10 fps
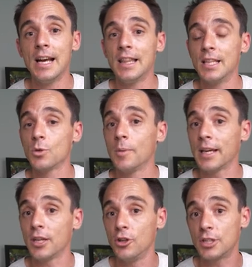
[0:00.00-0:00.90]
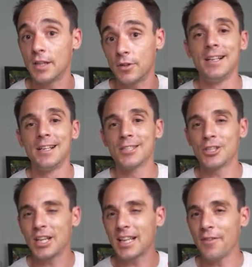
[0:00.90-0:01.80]
This will make a huge difference. So
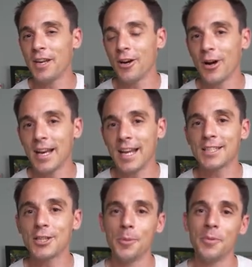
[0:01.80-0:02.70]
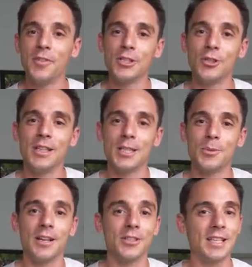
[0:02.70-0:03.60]
check that video out next. Hope you've enjoyed this
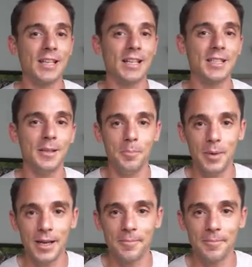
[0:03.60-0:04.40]
one. I'll see you next time. Bye.